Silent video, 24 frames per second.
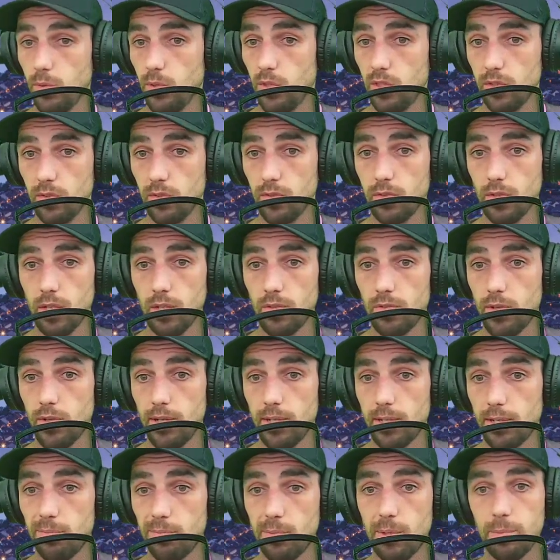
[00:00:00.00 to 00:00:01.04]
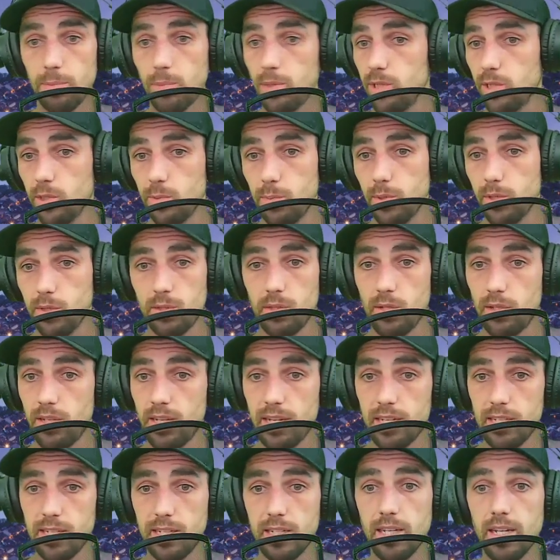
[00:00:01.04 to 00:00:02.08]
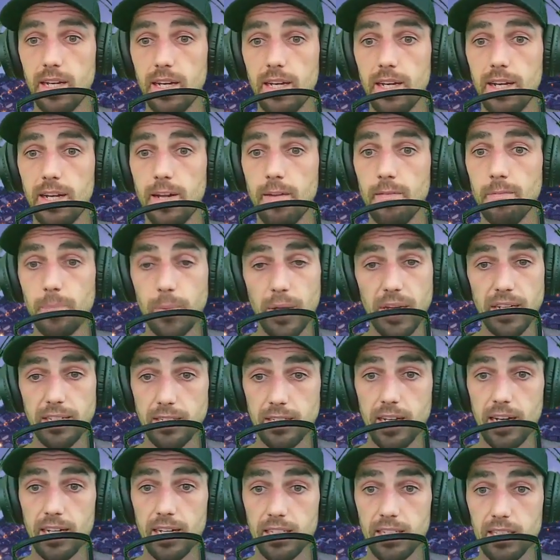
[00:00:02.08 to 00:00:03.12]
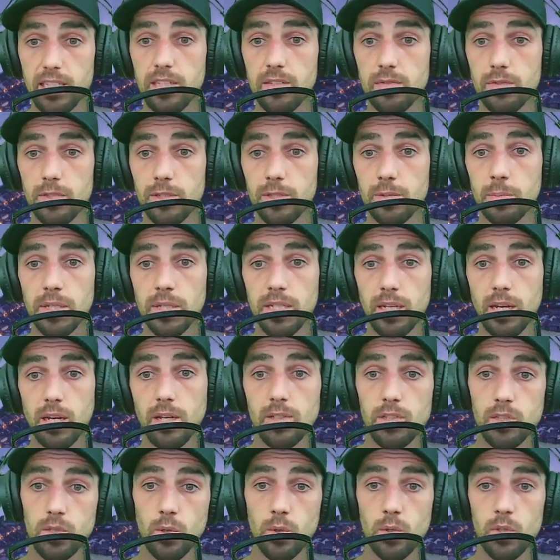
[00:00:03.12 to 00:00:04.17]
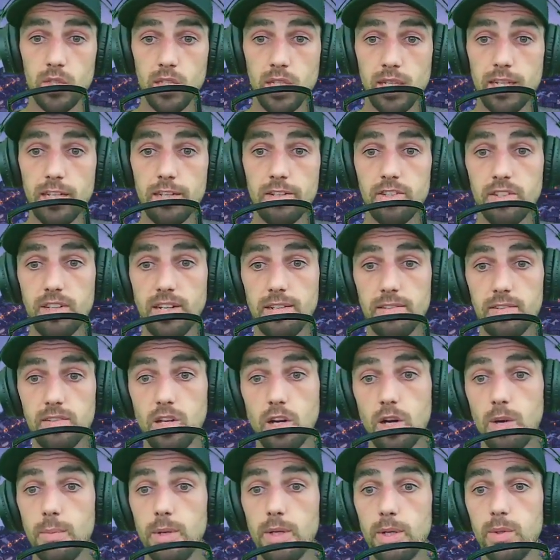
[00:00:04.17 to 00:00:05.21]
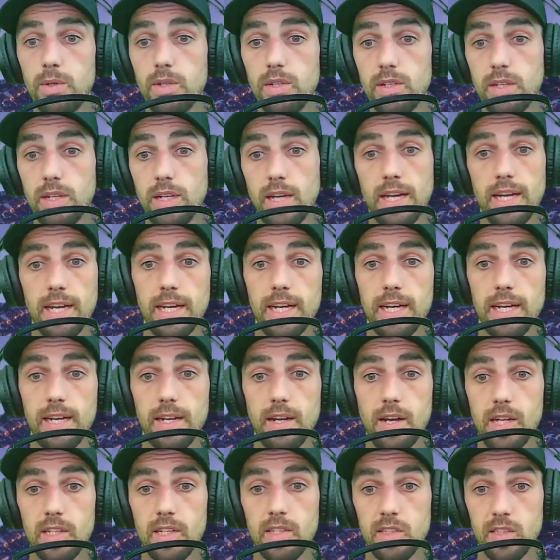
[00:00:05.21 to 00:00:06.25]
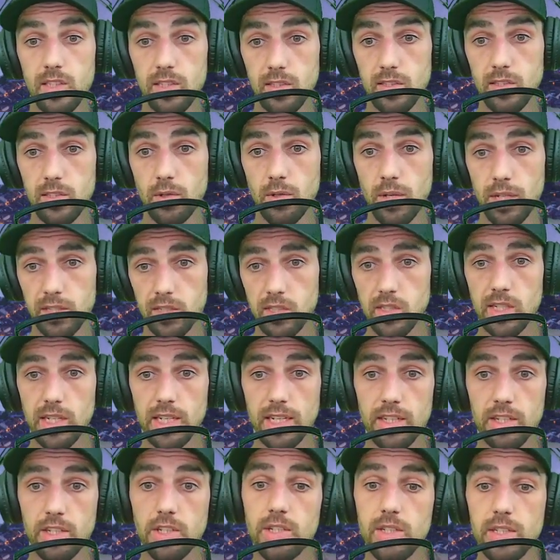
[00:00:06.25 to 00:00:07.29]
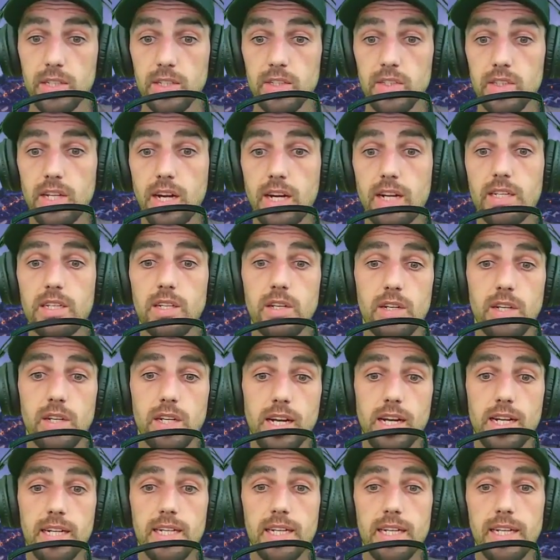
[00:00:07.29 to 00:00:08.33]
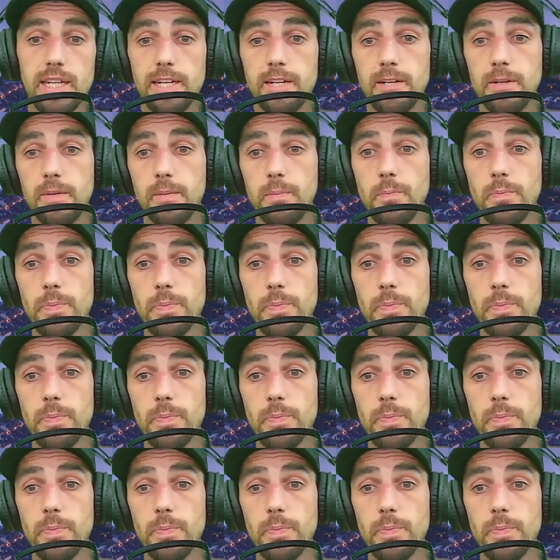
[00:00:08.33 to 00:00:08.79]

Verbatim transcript: of, of all their members, but they're not. And, and even the medical association has come out uh, since the resignation of this doctor and. Um,